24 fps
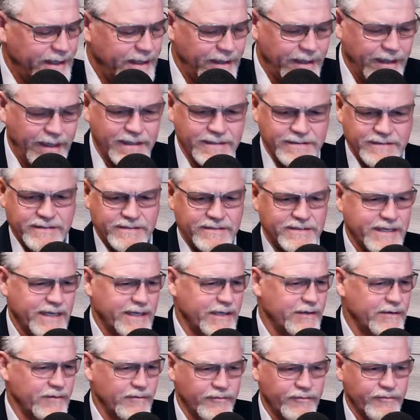as a
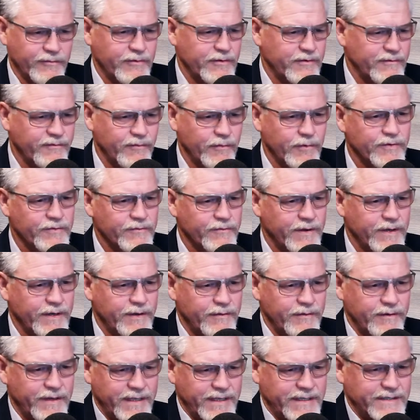second or third or fourth
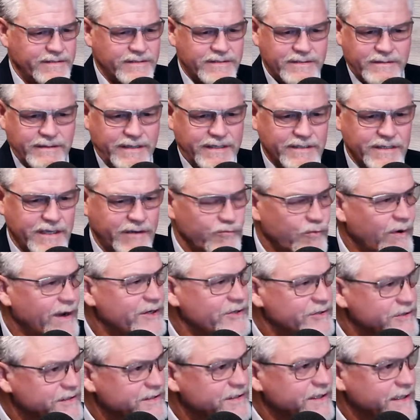grader is a
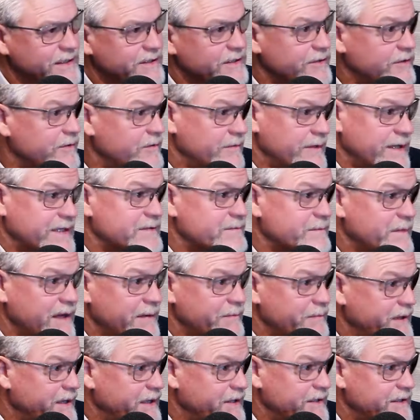righteous thing to do. That's my
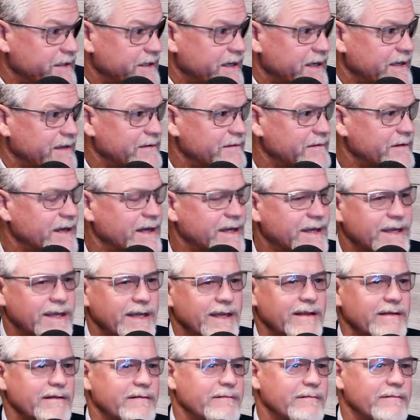opinion. I
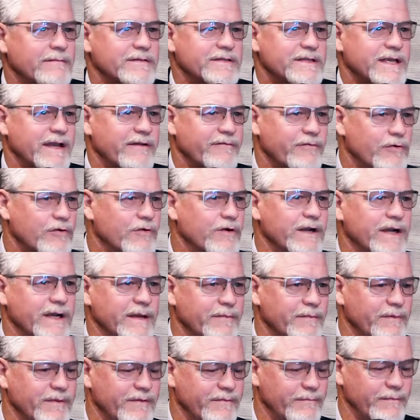can't say I've heard any
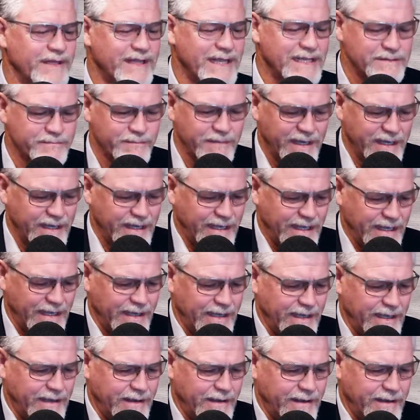of it, but that's my,
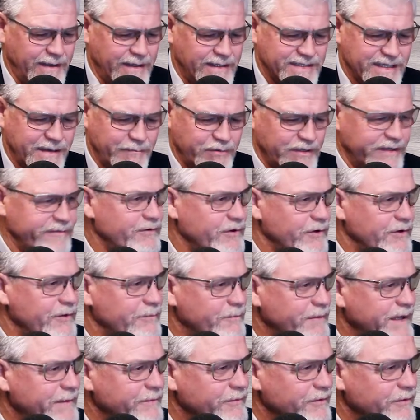because I believe they're good
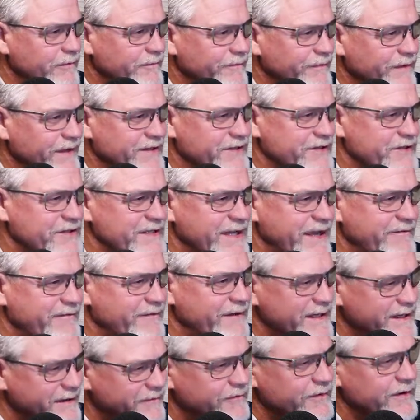people. I just have a
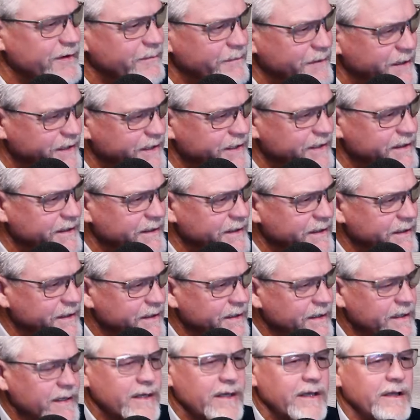different opinion.
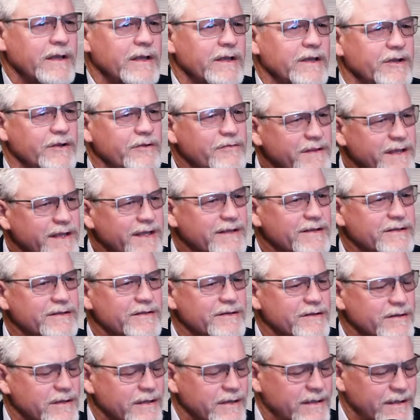Do you think that,
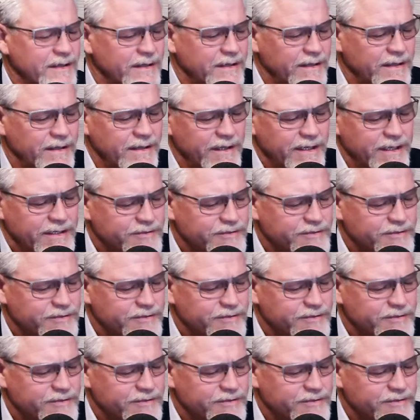is